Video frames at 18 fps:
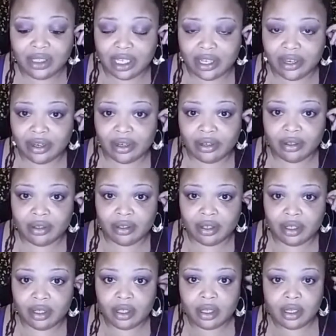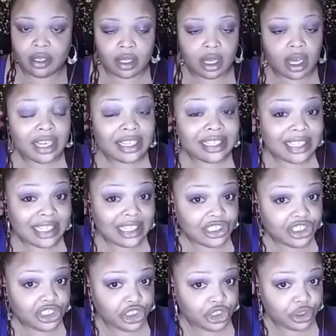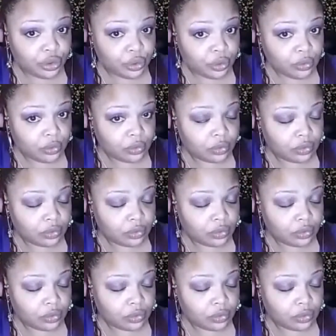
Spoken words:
there against you